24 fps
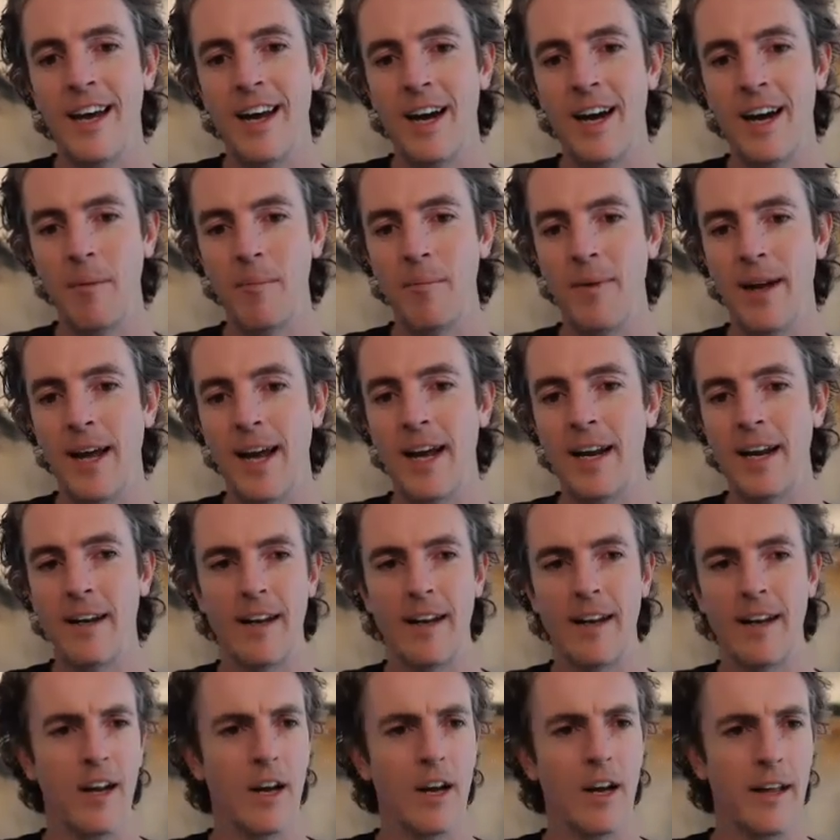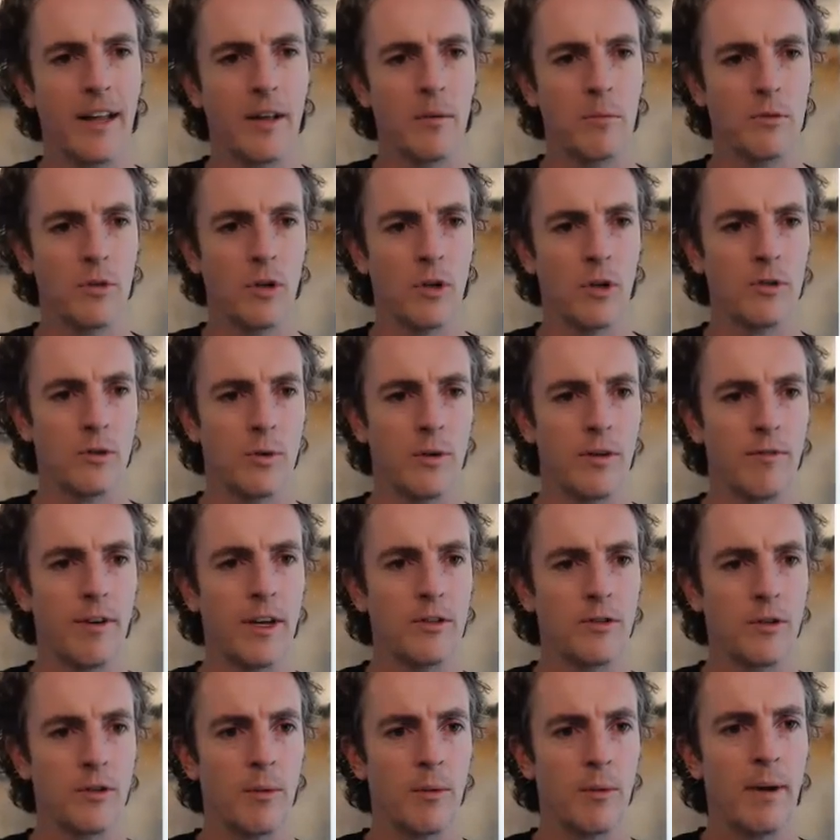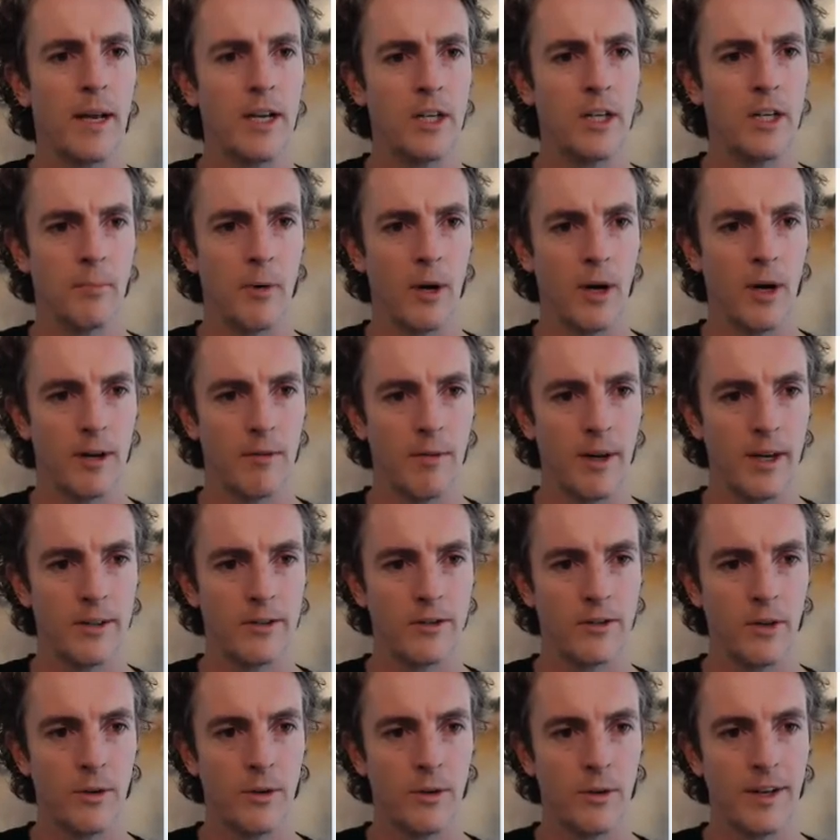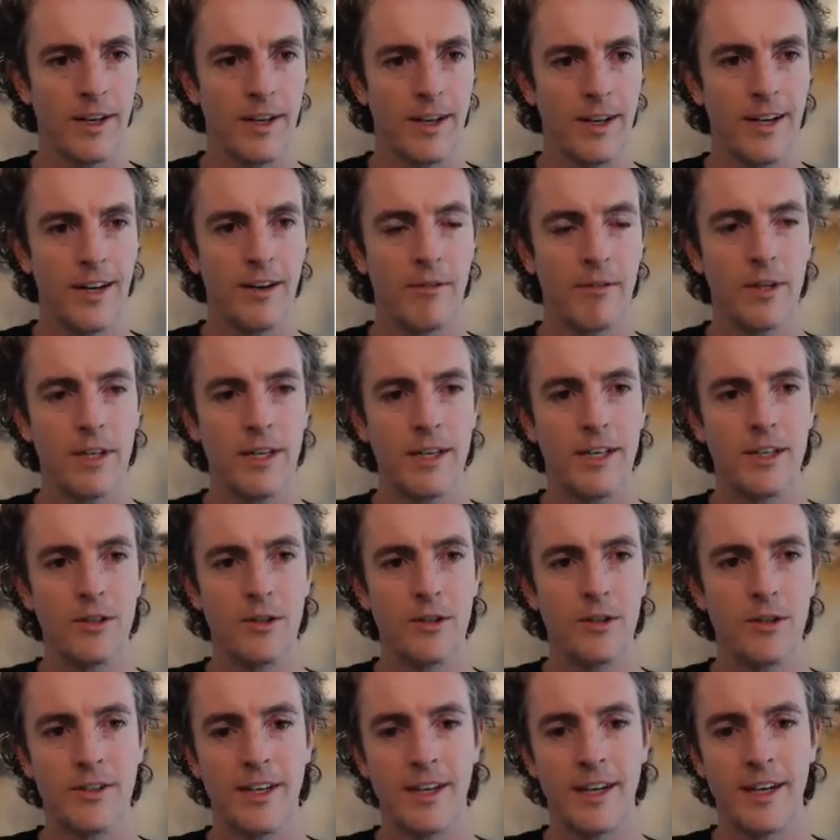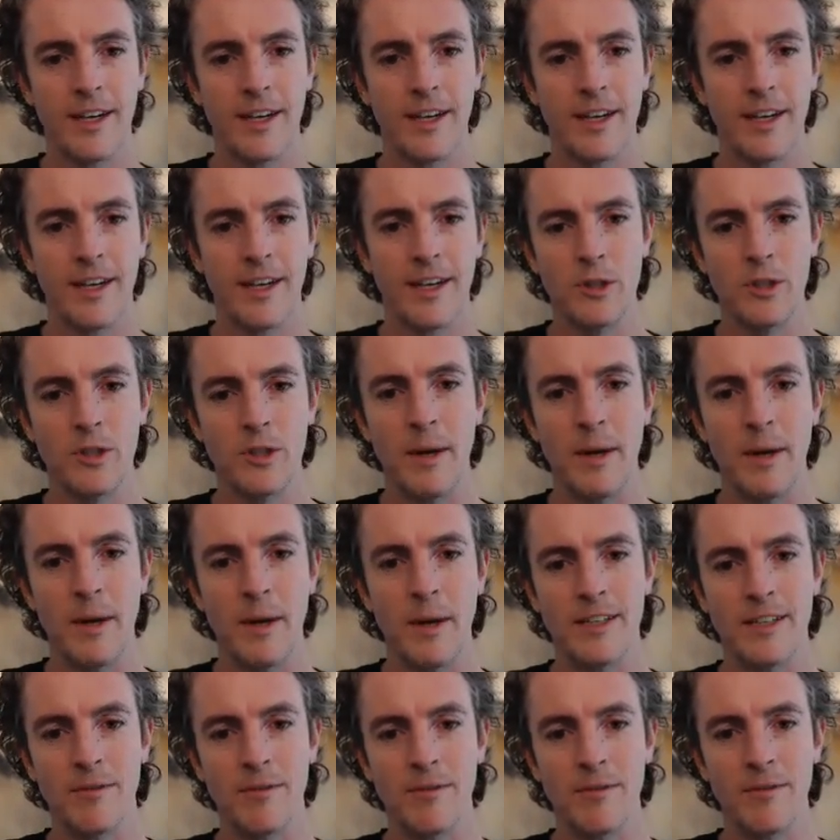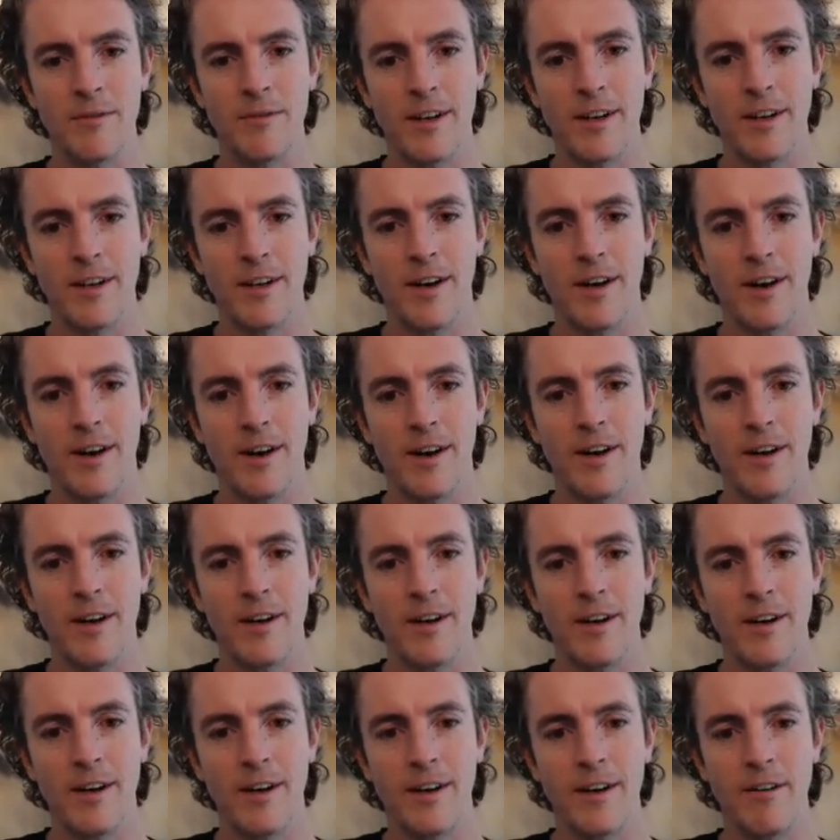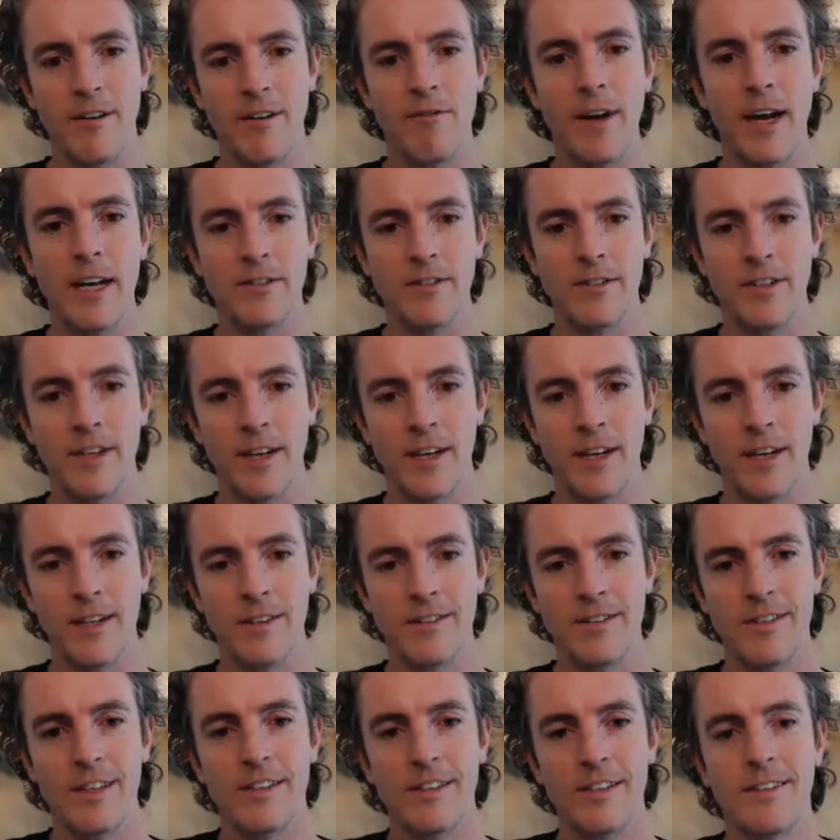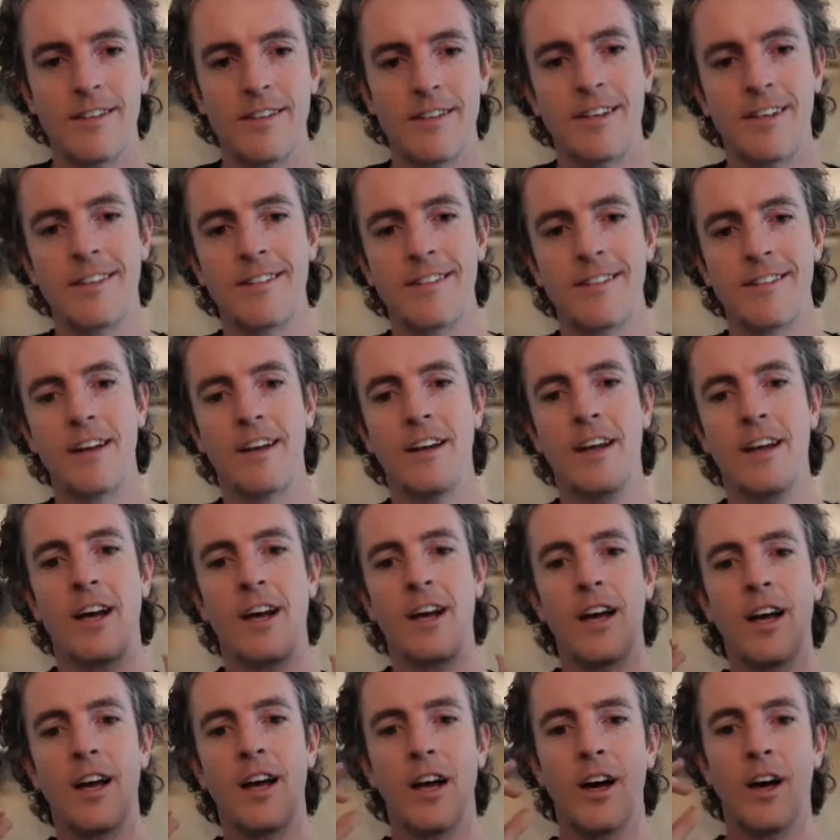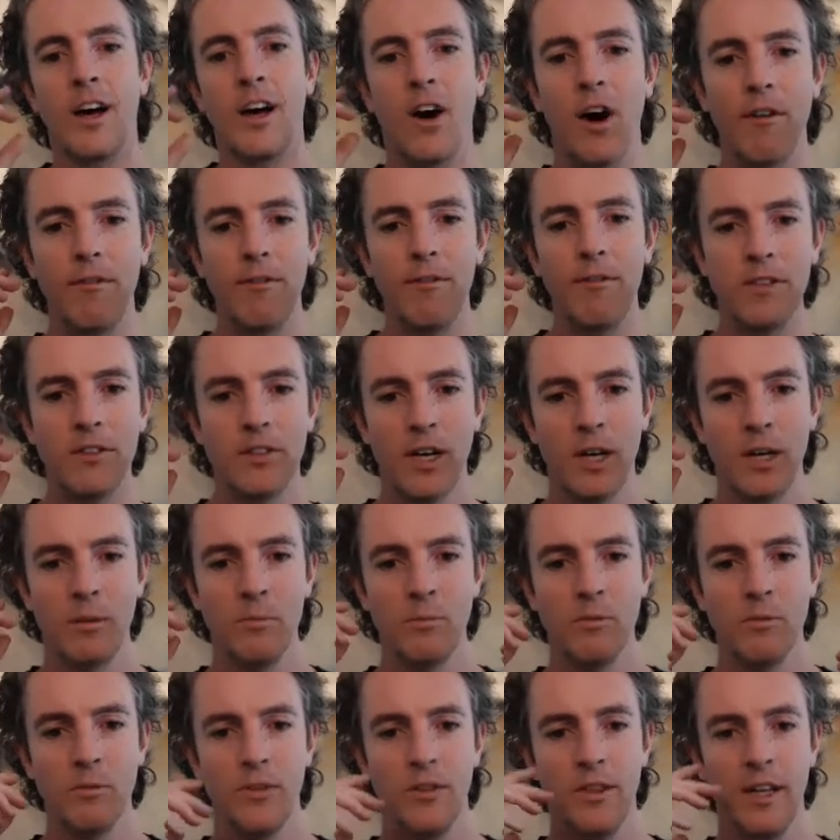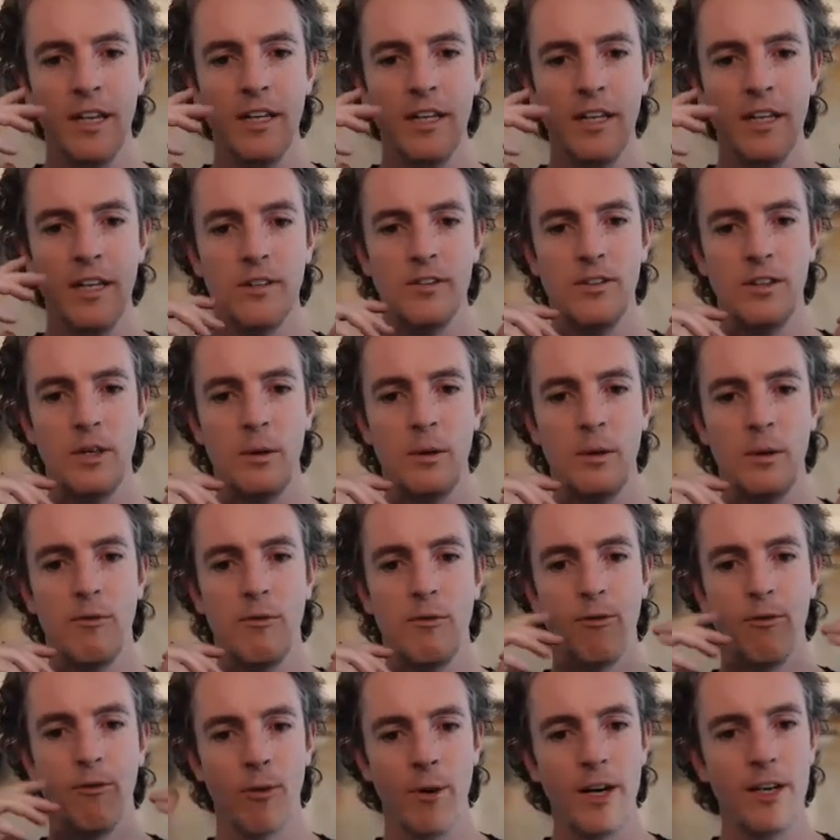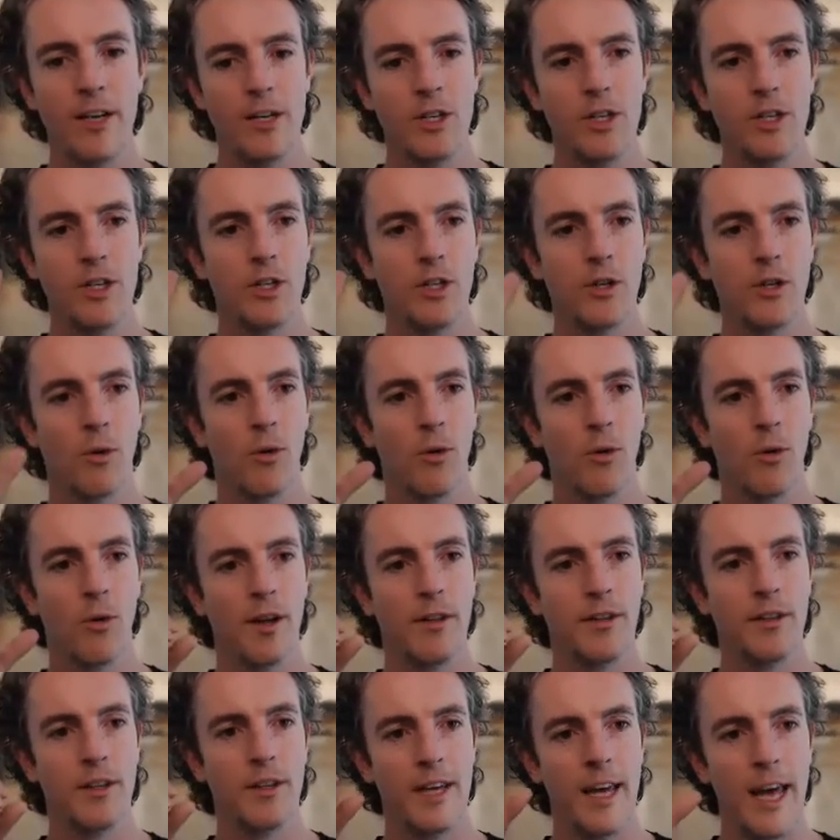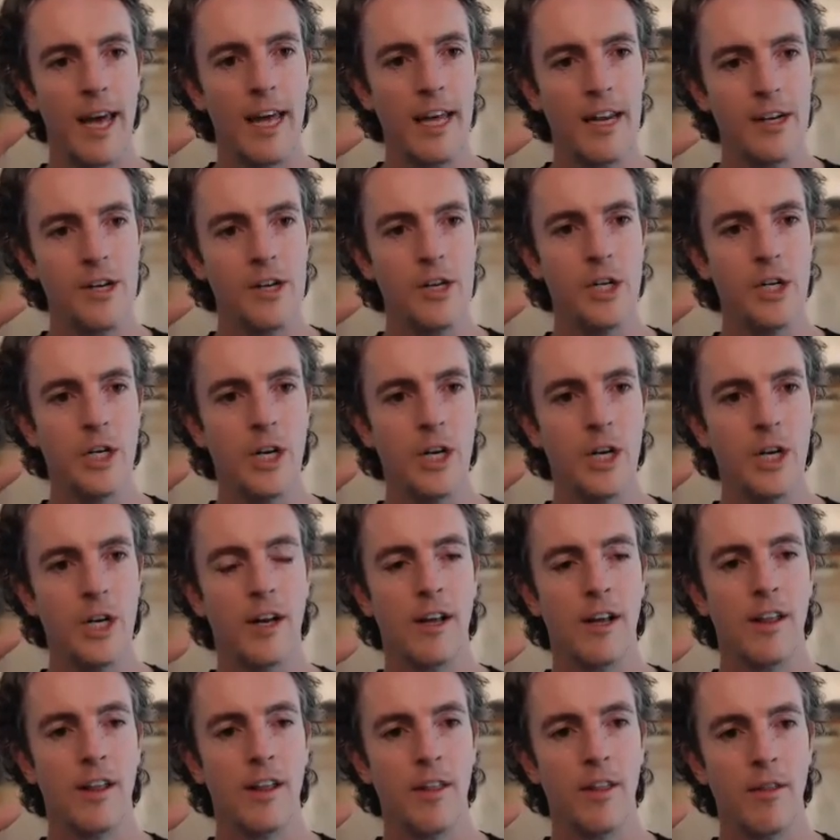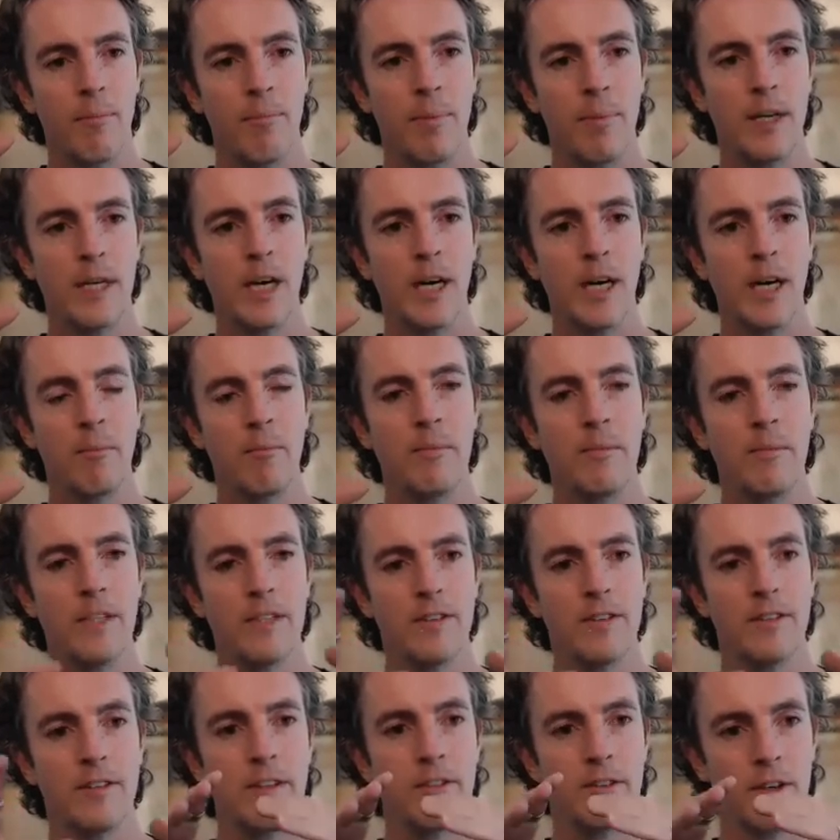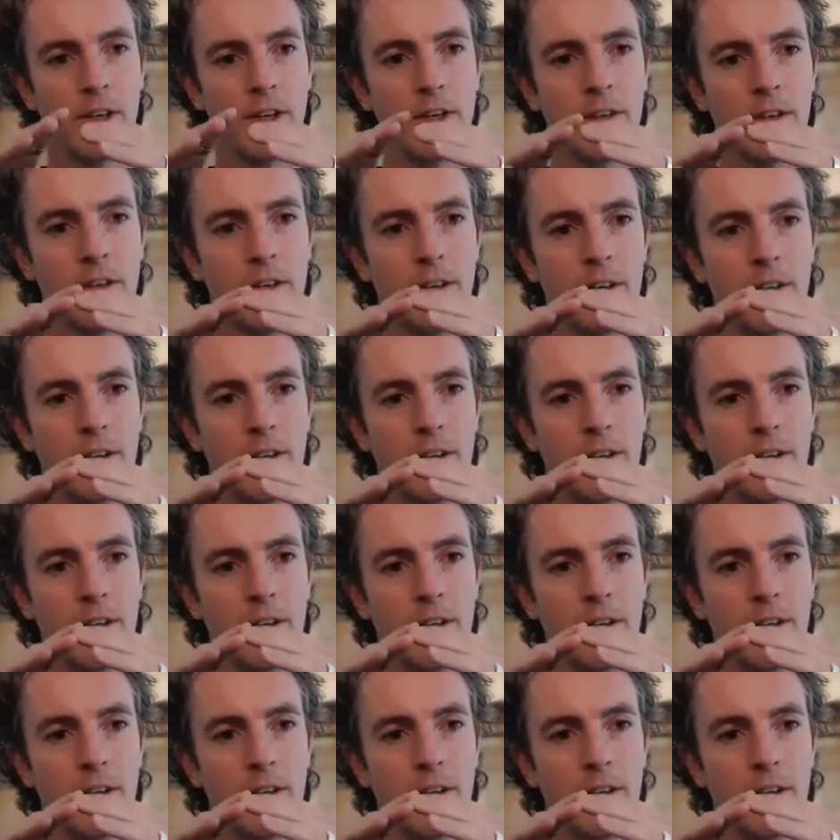And he was also an investor at Benchmark, right? So he had a really interesting perspective on investing, and he said oftentimes things that seem fringe or on the edge become the center,